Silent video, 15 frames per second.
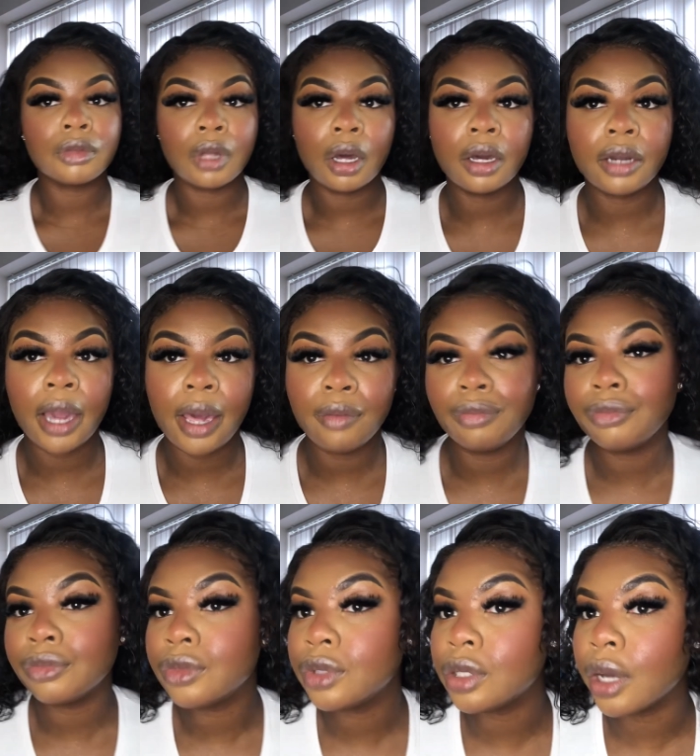Okay,
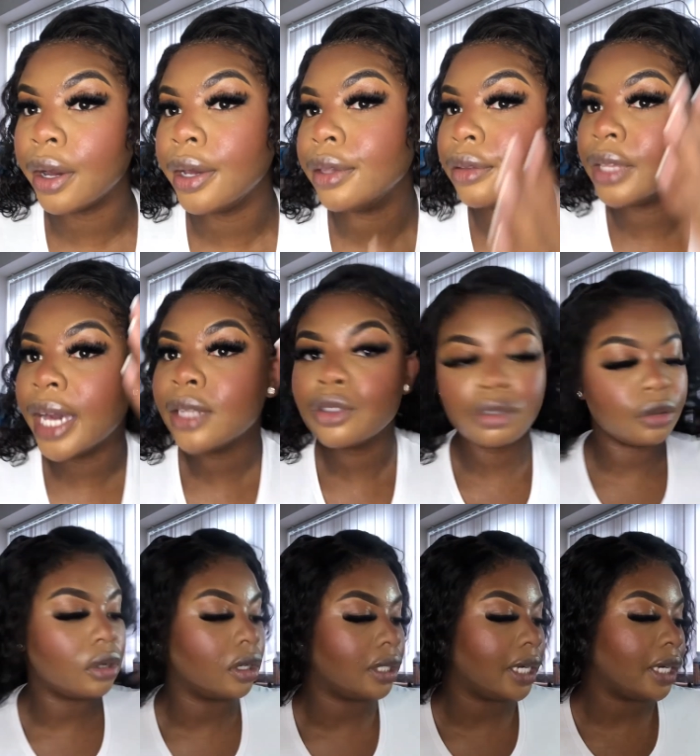so that's all
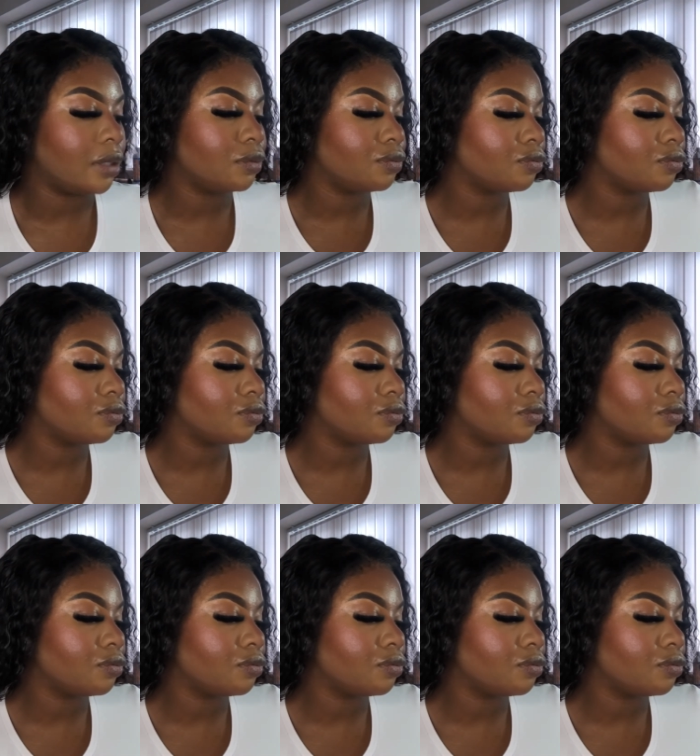on now